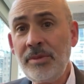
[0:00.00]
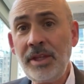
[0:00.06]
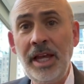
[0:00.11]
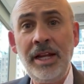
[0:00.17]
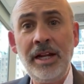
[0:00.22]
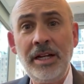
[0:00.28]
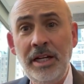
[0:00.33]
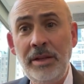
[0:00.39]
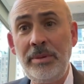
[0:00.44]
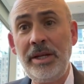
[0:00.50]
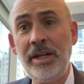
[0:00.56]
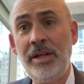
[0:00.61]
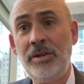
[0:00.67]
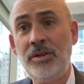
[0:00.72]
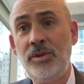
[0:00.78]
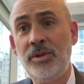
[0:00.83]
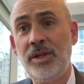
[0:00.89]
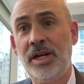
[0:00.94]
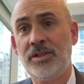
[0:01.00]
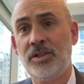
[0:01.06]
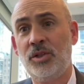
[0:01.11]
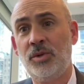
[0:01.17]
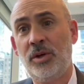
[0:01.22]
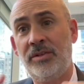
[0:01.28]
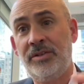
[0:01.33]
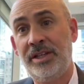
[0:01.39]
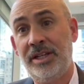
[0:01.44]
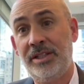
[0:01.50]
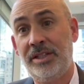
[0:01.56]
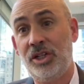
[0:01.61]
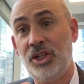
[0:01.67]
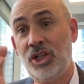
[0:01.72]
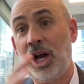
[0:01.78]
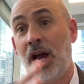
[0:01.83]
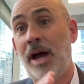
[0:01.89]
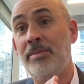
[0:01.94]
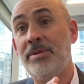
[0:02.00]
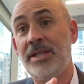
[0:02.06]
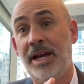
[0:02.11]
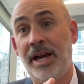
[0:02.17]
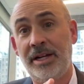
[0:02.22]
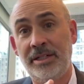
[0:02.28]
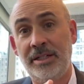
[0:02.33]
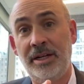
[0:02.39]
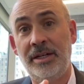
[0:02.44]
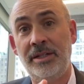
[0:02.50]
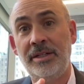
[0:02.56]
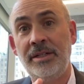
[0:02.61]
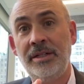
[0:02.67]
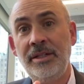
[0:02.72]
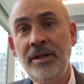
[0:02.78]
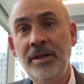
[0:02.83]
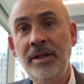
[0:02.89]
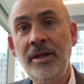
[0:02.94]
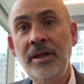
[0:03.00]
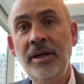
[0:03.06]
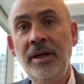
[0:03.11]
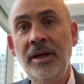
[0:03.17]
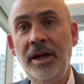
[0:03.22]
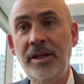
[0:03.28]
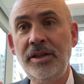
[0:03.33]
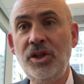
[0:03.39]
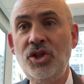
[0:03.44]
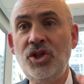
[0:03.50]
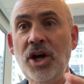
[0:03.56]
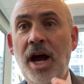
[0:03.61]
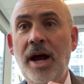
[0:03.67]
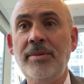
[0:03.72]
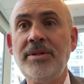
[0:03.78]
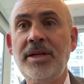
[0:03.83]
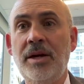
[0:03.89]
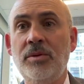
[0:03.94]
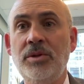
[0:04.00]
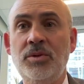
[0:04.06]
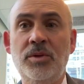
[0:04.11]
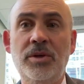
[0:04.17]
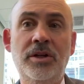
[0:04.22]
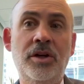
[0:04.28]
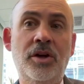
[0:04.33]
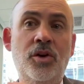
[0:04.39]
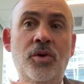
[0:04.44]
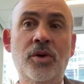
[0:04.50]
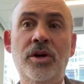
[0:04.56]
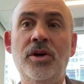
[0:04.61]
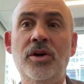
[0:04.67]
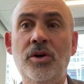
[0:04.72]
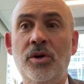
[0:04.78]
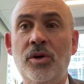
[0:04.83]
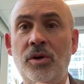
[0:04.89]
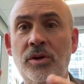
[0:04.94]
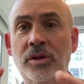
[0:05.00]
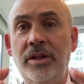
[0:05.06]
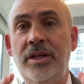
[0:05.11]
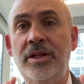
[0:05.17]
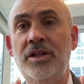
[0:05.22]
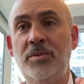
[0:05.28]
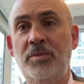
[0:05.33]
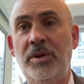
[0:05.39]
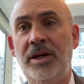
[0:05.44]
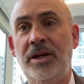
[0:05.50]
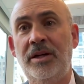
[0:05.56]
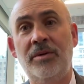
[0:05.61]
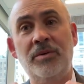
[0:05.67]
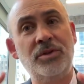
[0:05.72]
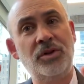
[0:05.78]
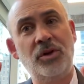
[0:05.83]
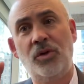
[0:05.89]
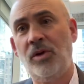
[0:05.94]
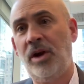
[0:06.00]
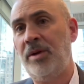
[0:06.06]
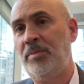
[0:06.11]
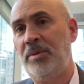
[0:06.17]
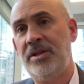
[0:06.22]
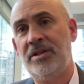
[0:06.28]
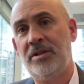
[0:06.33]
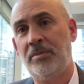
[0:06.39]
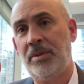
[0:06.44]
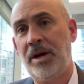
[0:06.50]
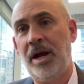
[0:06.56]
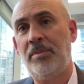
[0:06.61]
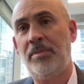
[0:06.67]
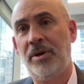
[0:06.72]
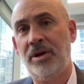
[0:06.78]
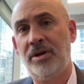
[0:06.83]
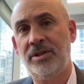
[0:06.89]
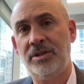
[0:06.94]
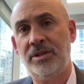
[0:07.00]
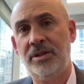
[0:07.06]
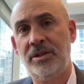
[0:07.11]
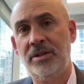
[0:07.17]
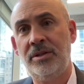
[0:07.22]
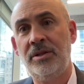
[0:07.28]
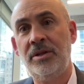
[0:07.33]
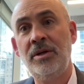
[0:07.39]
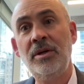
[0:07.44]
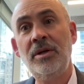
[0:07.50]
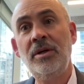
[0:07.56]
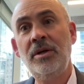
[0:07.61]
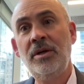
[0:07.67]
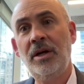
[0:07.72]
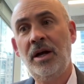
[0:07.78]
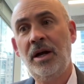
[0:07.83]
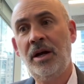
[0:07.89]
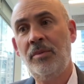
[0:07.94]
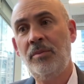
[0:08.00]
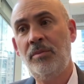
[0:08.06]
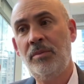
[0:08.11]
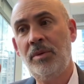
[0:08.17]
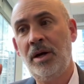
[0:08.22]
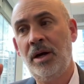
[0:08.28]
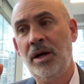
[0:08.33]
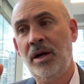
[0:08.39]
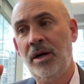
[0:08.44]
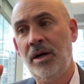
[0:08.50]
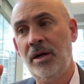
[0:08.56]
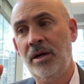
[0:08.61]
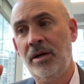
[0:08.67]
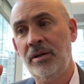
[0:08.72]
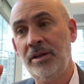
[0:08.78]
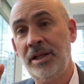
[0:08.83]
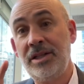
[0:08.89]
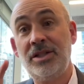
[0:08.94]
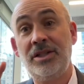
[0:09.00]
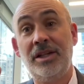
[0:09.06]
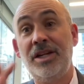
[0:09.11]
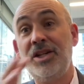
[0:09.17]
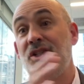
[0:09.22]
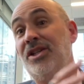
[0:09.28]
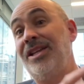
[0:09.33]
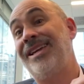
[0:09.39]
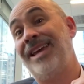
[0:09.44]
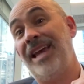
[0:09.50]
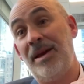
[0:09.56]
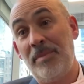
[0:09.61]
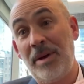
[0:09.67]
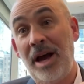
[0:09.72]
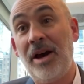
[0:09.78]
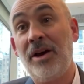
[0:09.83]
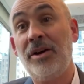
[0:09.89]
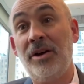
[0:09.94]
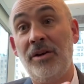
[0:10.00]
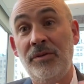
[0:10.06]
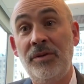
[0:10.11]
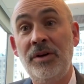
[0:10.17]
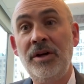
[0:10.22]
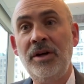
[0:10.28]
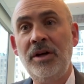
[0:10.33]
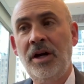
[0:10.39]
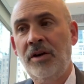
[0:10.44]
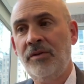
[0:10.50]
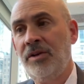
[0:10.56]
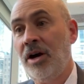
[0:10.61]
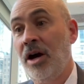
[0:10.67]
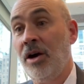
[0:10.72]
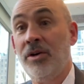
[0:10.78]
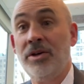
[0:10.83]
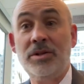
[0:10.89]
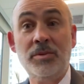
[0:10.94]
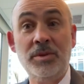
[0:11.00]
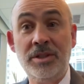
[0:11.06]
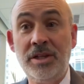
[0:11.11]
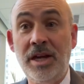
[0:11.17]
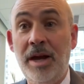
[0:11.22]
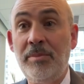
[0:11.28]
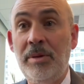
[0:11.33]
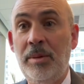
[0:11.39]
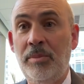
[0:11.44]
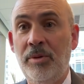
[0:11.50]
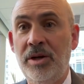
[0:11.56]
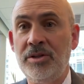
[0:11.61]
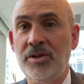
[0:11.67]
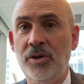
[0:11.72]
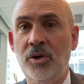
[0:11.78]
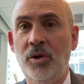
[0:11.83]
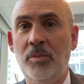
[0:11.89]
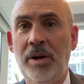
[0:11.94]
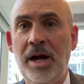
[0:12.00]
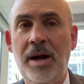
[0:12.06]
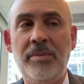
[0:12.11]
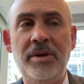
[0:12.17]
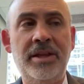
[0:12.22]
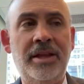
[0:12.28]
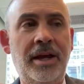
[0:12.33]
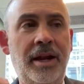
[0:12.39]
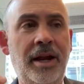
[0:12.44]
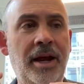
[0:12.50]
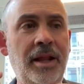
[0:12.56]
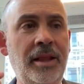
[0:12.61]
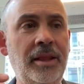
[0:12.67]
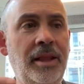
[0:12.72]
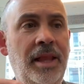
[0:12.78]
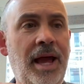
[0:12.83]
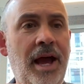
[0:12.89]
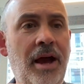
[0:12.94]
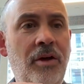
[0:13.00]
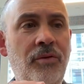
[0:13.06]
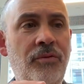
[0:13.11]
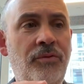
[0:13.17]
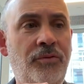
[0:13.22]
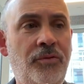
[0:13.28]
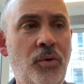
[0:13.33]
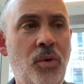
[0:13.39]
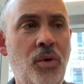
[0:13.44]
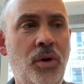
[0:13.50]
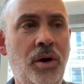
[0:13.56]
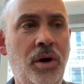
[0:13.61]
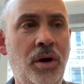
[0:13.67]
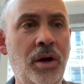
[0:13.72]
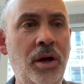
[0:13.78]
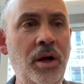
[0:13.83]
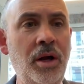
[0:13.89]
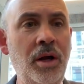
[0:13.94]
and into the beginning of 2012 to get the Jobs Act done. And the Jobs Act was really a critical linchpin. It was a great piece of bipartisan legislation that came out of Congress. It was signed by President Obama that allowed for